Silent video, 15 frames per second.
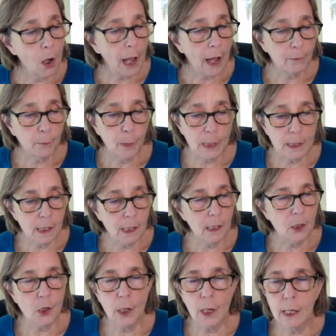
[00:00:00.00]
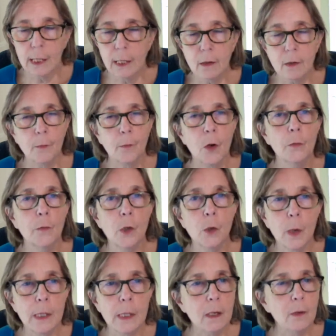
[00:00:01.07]
I've been teaching IELTS for over
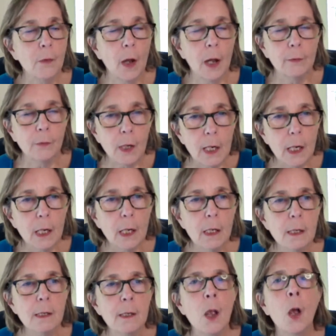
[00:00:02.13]
25 years.